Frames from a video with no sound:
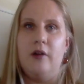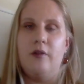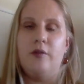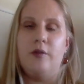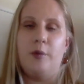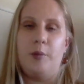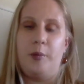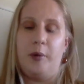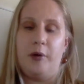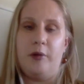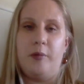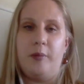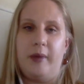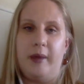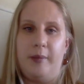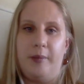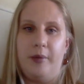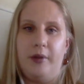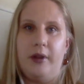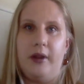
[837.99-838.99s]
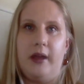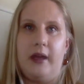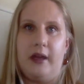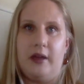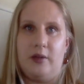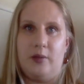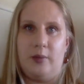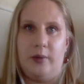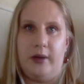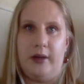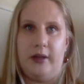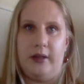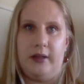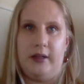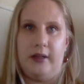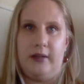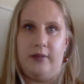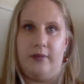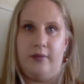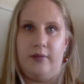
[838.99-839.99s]
for both people and
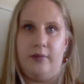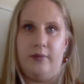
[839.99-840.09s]
wildlife.